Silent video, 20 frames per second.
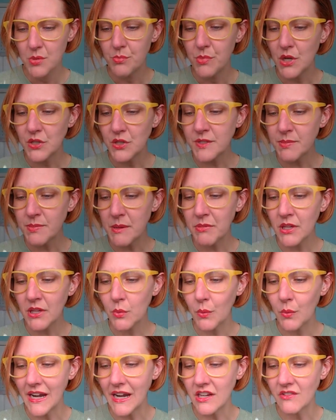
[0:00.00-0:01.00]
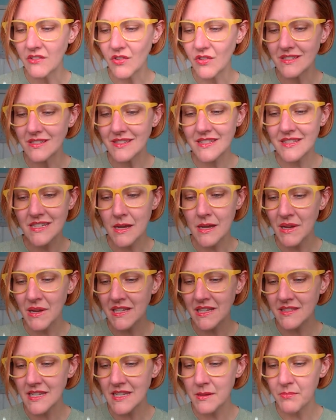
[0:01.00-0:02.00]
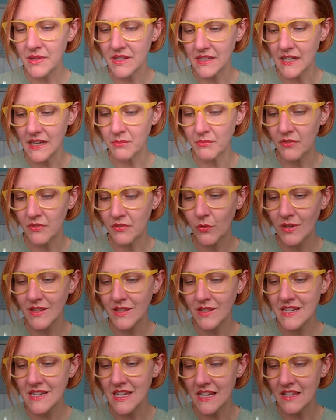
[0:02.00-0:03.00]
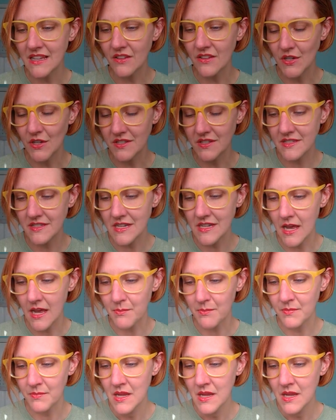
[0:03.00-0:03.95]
Most people are waiting for a step-by-step plan before they take the first step.